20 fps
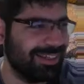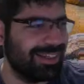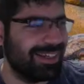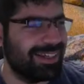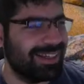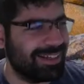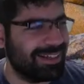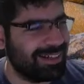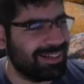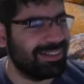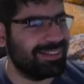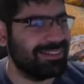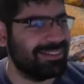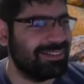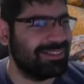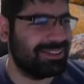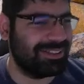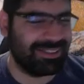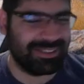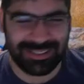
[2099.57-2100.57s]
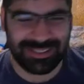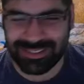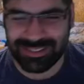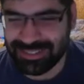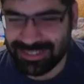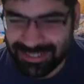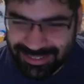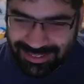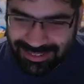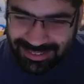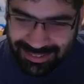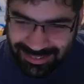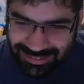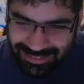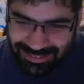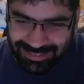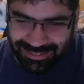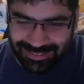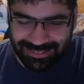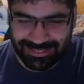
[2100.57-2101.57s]
Wrench.
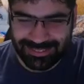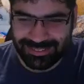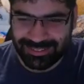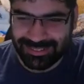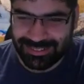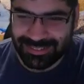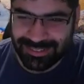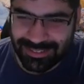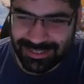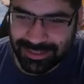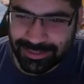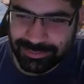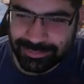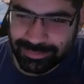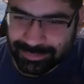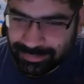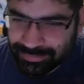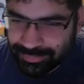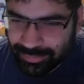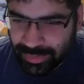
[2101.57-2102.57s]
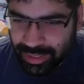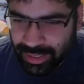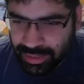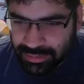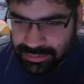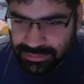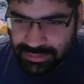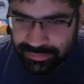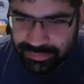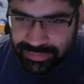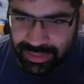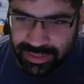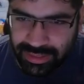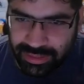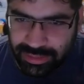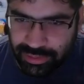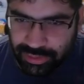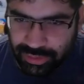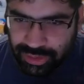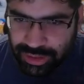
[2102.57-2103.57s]
Okay. So we
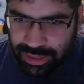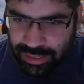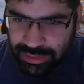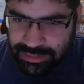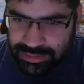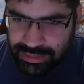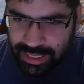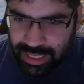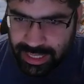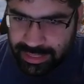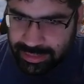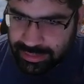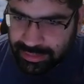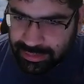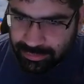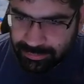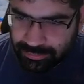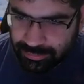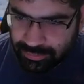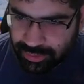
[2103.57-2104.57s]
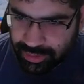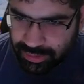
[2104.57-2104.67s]
need to change item with